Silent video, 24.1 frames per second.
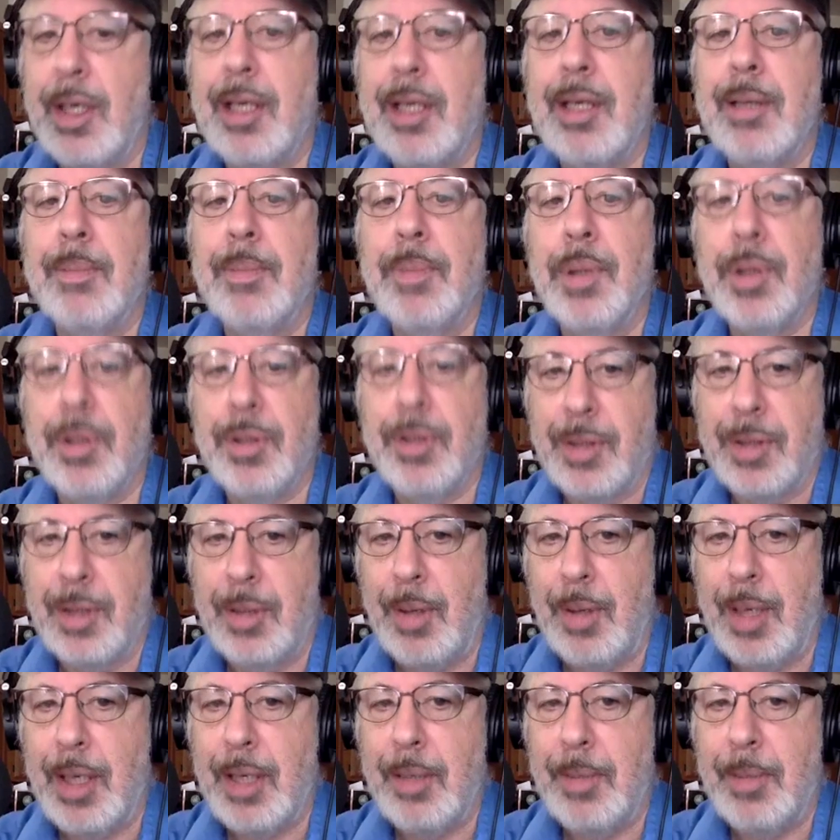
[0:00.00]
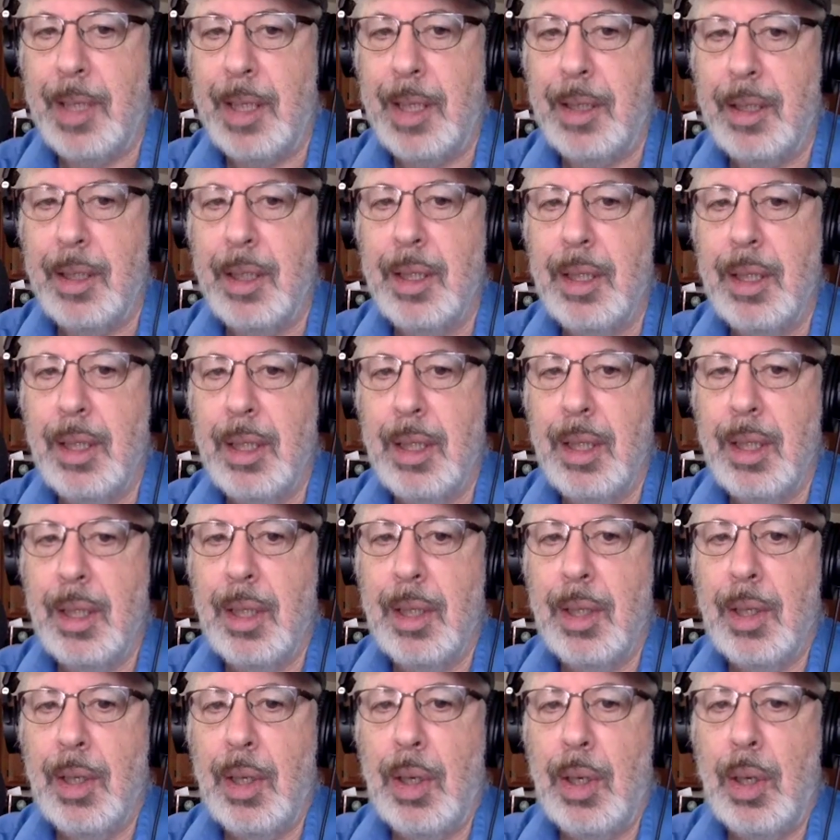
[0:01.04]
I can personally recommend.
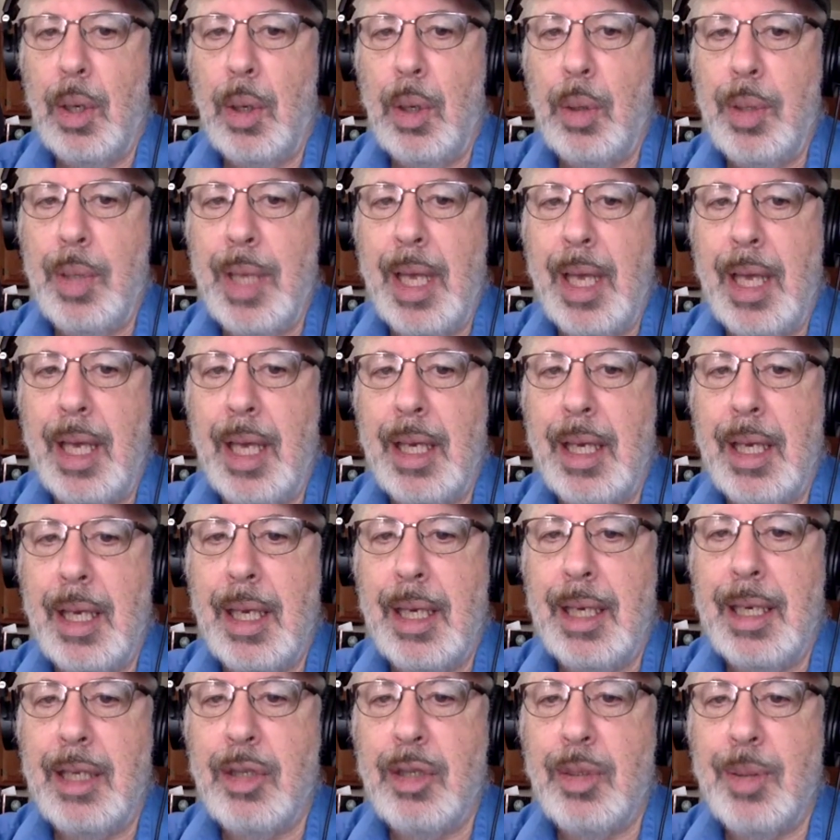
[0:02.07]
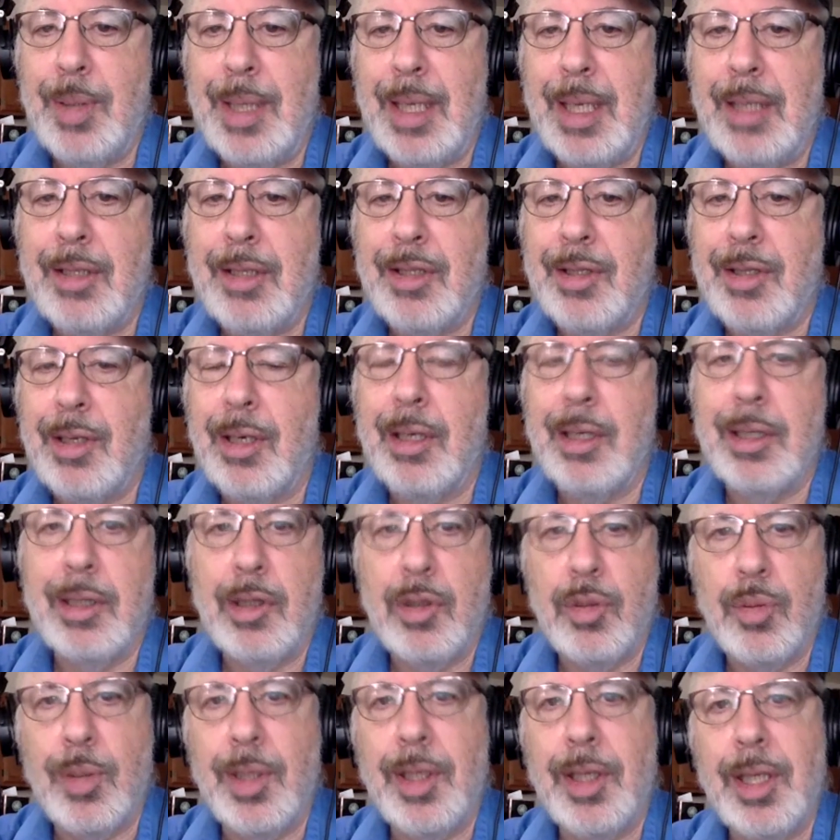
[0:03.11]
Okay, and as we get started,
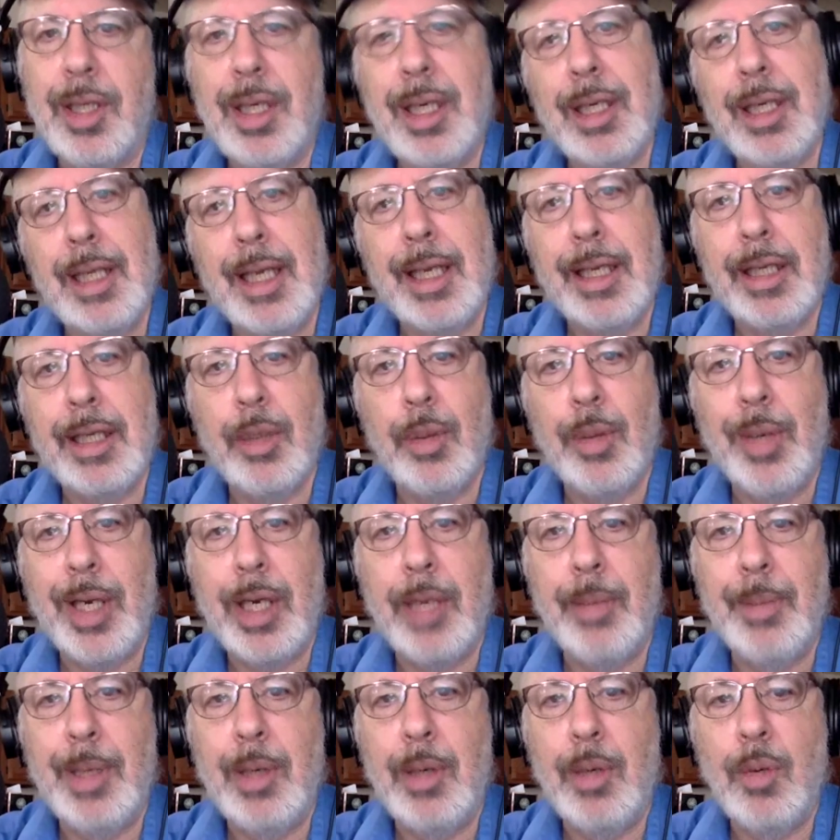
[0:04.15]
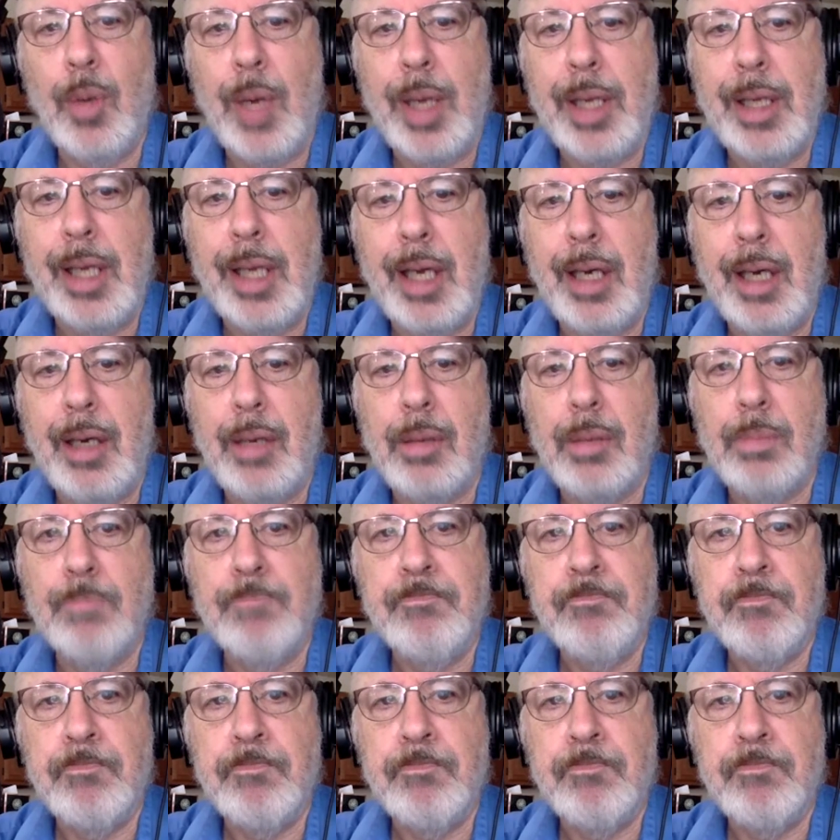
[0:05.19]
there's one thing I'd like to recommend right now.